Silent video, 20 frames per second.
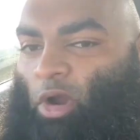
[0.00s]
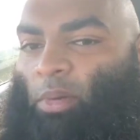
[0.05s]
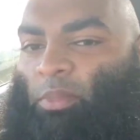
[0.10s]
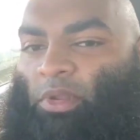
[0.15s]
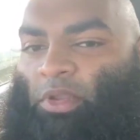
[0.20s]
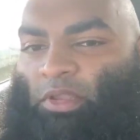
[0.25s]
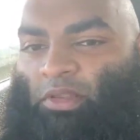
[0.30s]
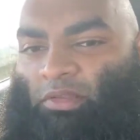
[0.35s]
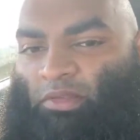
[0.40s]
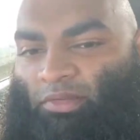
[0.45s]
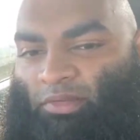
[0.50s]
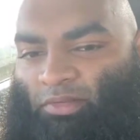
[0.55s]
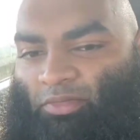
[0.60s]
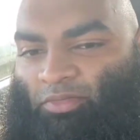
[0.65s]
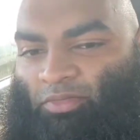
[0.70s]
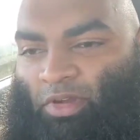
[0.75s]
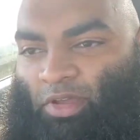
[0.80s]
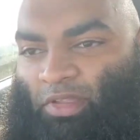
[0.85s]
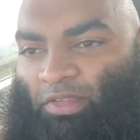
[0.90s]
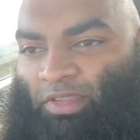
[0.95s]
prominent.
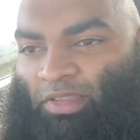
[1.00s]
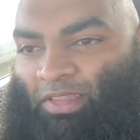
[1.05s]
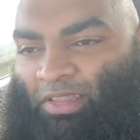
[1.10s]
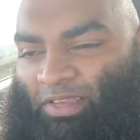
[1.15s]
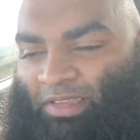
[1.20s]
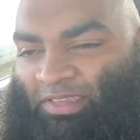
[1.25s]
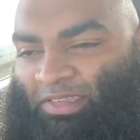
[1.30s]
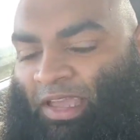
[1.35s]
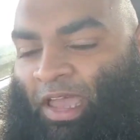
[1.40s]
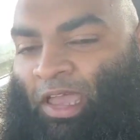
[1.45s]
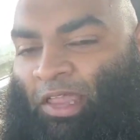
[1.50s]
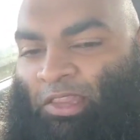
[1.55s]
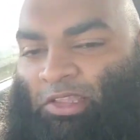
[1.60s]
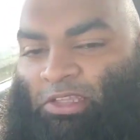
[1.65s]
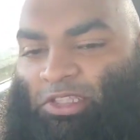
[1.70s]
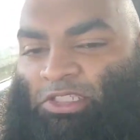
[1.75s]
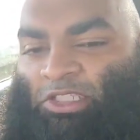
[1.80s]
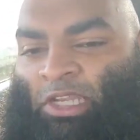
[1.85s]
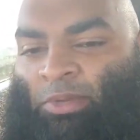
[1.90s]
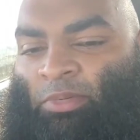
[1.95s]
The
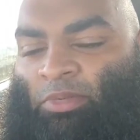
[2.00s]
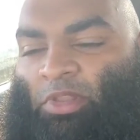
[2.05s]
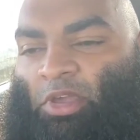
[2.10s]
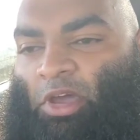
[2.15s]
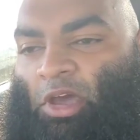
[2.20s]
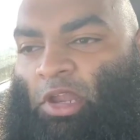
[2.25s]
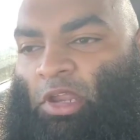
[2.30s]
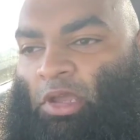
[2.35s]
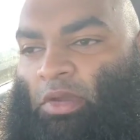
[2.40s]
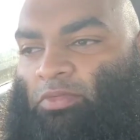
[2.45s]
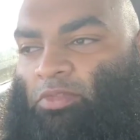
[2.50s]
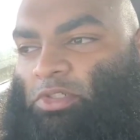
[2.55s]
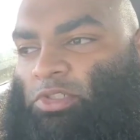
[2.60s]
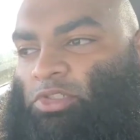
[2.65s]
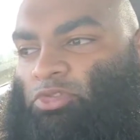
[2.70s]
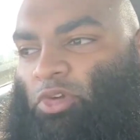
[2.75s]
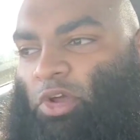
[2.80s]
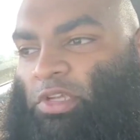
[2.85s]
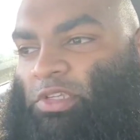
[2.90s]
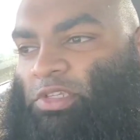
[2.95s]
style and the shape and the cutting of
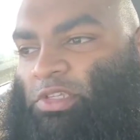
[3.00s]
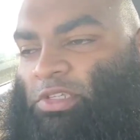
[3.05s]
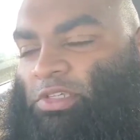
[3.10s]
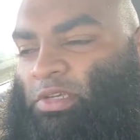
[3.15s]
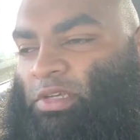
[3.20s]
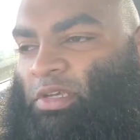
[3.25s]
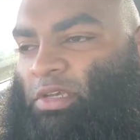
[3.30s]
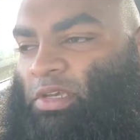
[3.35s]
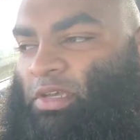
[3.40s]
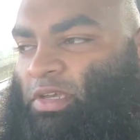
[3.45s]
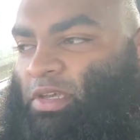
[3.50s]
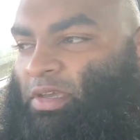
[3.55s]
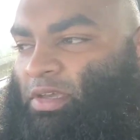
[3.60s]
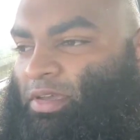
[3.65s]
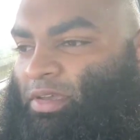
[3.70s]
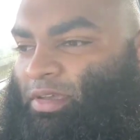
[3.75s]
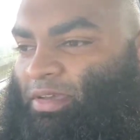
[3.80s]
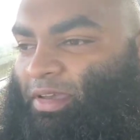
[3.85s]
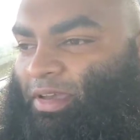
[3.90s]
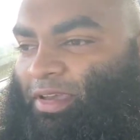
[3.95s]
this dress.
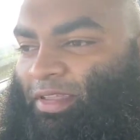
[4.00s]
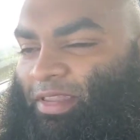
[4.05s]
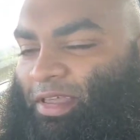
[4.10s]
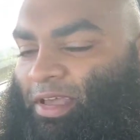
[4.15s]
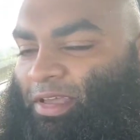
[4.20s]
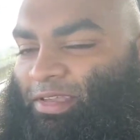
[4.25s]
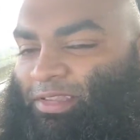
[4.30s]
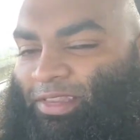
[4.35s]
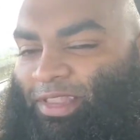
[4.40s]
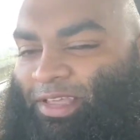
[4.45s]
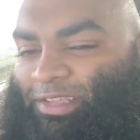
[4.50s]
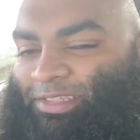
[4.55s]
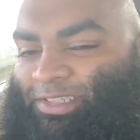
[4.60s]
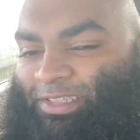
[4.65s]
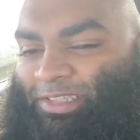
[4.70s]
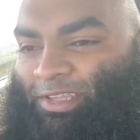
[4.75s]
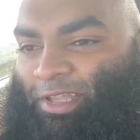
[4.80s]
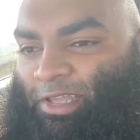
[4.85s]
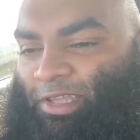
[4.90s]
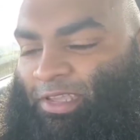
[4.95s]
And that
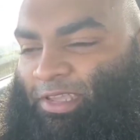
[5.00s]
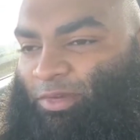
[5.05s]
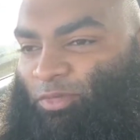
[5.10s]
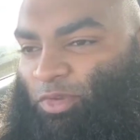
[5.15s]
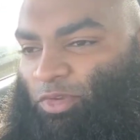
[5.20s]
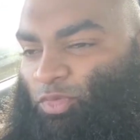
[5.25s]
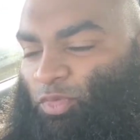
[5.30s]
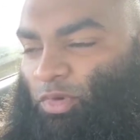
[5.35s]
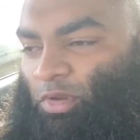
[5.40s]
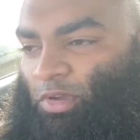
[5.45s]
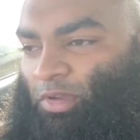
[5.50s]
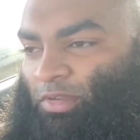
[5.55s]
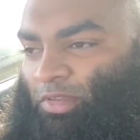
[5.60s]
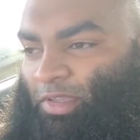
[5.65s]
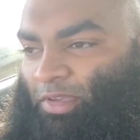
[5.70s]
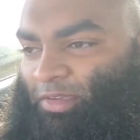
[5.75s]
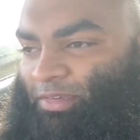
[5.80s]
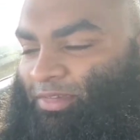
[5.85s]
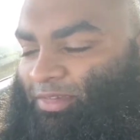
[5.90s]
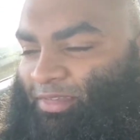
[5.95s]
just, like, it was
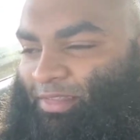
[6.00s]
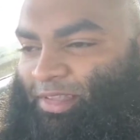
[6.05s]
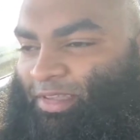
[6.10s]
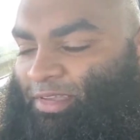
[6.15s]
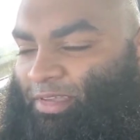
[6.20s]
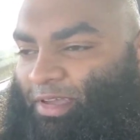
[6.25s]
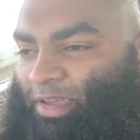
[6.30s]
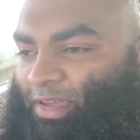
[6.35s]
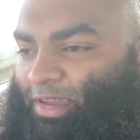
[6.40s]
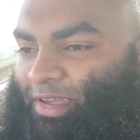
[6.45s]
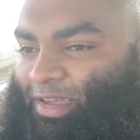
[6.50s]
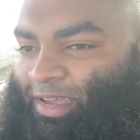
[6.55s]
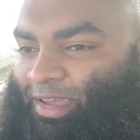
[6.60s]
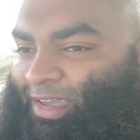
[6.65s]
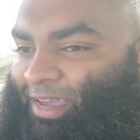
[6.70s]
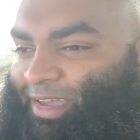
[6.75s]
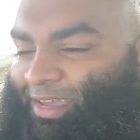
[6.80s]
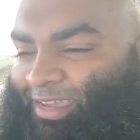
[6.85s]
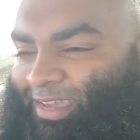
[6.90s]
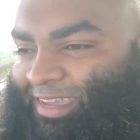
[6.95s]
weird. Like
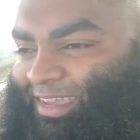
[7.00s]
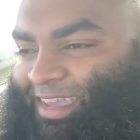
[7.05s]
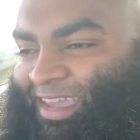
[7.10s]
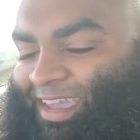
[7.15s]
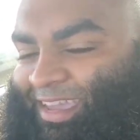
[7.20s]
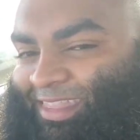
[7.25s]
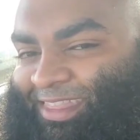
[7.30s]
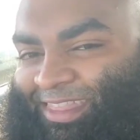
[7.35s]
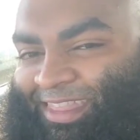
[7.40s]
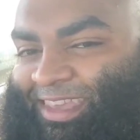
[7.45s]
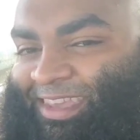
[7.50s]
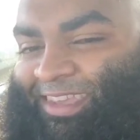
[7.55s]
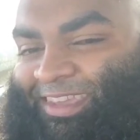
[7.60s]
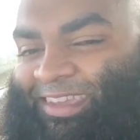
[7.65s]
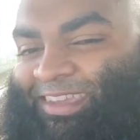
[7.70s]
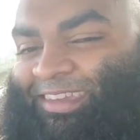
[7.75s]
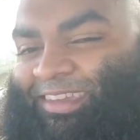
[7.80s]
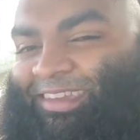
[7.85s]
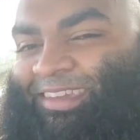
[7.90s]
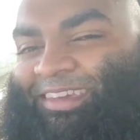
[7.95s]
I can't
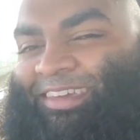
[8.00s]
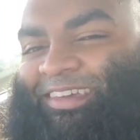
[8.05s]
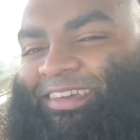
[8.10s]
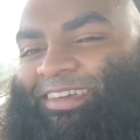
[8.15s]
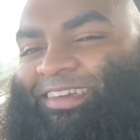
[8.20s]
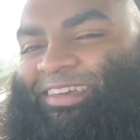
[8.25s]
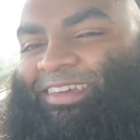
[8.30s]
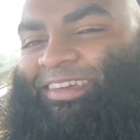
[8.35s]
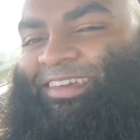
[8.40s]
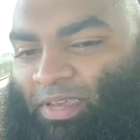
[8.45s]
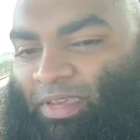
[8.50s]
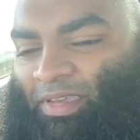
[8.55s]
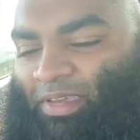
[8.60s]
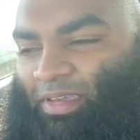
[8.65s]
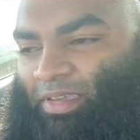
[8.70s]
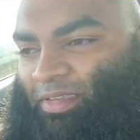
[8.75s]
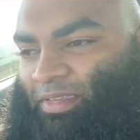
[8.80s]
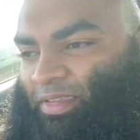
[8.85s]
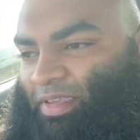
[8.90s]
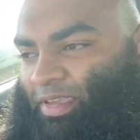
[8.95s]
think.
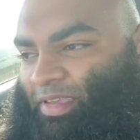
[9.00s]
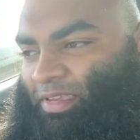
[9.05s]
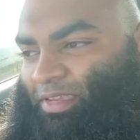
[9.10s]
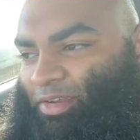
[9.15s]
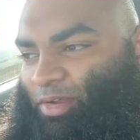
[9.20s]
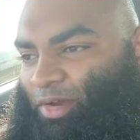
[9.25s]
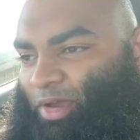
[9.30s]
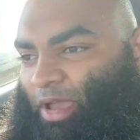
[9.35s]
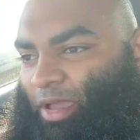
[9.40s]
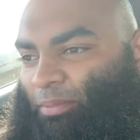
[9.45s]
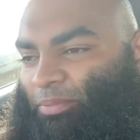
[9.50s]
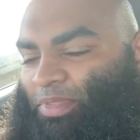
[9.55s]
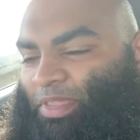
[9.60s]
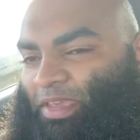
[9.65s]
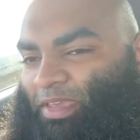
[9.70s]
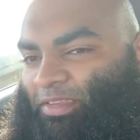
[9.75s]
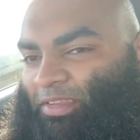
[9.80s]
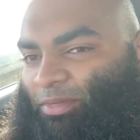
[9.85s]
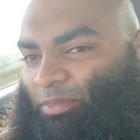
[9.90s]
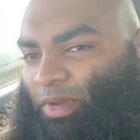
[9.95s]
It's like, you know, I'm
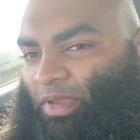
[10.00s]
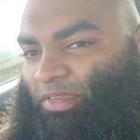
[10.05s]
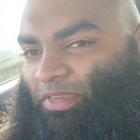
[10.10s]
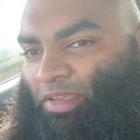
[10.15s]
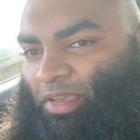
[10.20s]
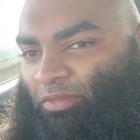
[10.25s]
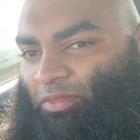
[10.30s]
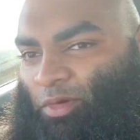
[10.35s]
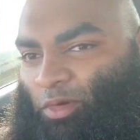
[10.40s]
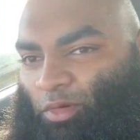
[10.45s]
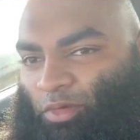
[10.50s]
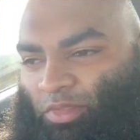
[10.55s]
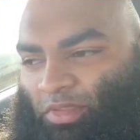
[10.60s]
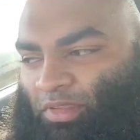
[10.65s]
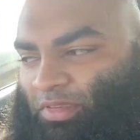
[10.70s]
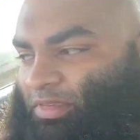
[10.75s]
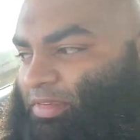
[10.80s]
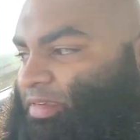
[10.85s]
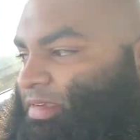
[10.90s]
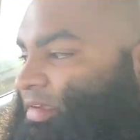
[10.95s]
thinking to myself, oh,
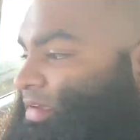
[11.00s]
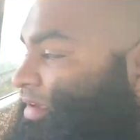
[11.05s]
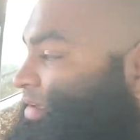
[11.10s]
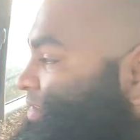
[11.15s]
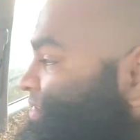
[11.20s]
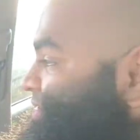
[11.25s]
this